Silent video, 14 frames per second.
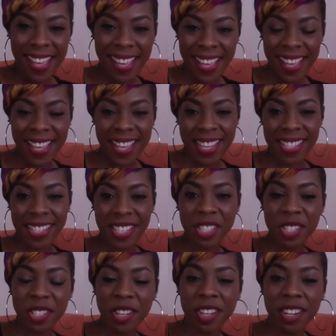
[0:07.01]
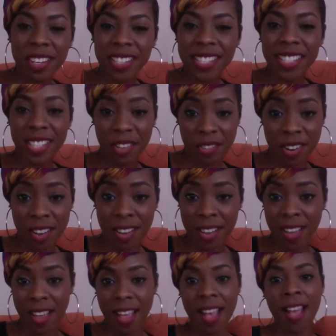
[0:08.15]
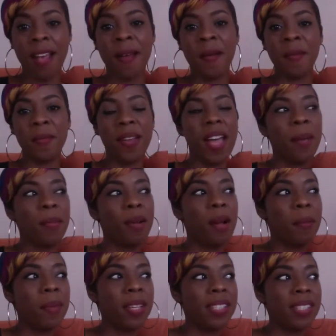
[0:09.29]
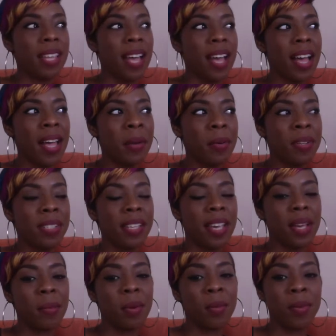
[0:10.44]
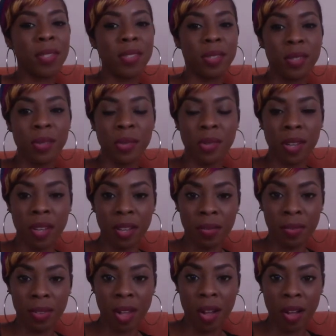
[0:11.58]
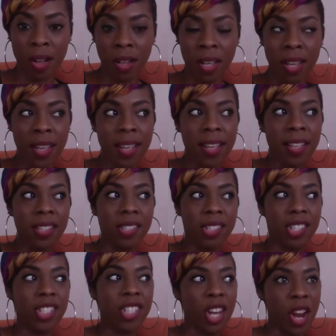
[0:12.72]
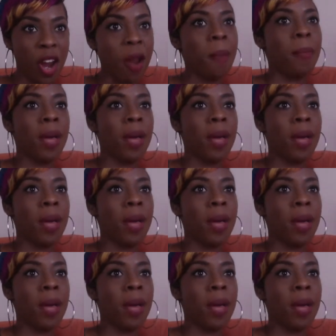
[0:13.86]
guys, this is your girl Sirrah. I promised that I would take a moment to do a vlog to share